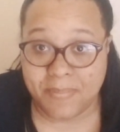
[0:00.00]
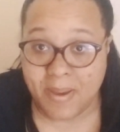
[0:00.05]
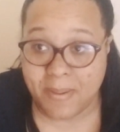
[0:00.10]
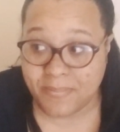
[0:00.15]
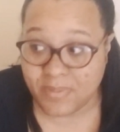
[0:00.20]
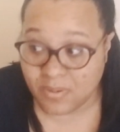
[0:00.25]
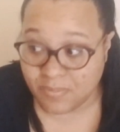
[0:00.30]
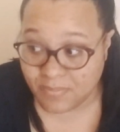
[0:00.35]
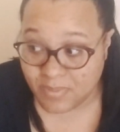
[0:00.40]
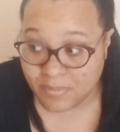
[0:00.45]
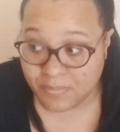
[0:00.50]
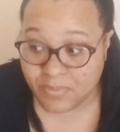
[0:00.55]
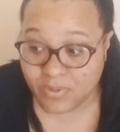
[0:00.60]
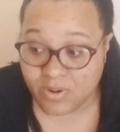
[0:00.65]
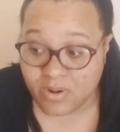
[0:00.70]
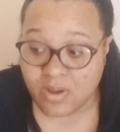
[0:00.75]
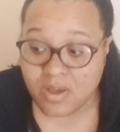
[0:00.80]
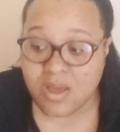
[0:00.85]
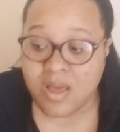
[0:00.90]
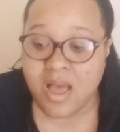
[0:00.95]
I am a
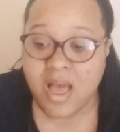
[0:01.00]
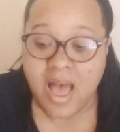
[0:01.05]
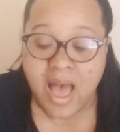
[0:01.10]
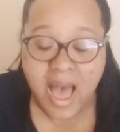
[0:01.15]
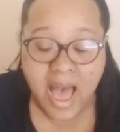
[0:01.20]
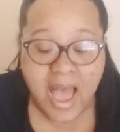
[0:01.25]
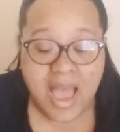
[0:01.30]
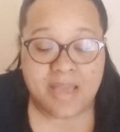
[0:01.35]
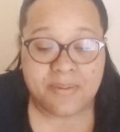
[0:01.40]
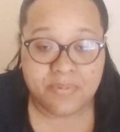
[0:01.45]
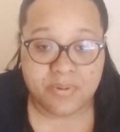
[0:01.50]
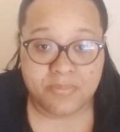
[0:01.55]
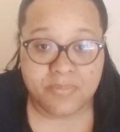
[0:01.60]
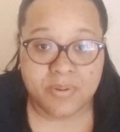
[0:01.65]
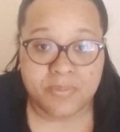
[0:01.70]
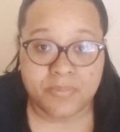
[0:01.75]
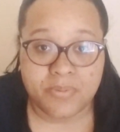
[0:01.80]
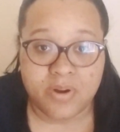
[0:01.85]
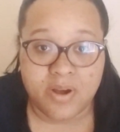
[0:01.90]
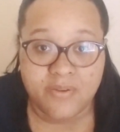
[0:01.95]

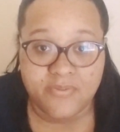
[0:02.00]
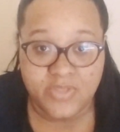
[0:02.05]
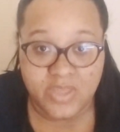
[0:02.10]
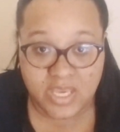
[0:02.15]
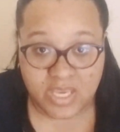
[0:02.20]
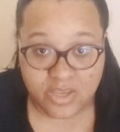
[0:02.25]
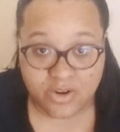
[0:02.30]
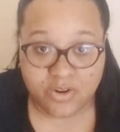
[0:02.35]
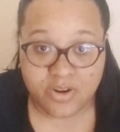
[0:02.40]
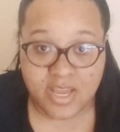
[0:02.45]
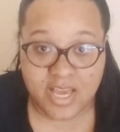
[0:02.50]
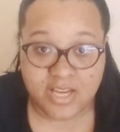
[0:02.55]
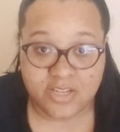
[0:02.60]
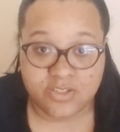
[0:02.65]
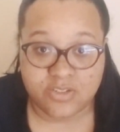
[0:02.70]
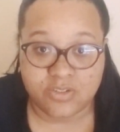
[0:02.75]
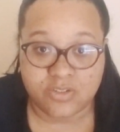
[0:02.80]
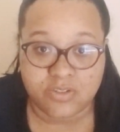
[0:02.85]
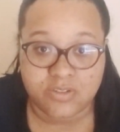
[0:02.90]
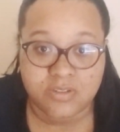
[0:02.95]
member of the
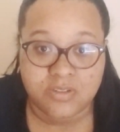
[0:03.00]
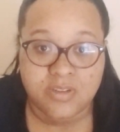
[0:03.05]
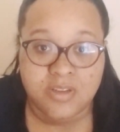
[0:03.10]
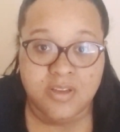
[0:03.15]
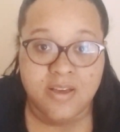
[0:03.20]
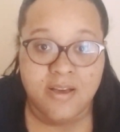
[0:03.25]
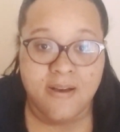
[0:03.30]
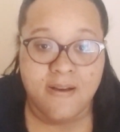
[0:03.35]
international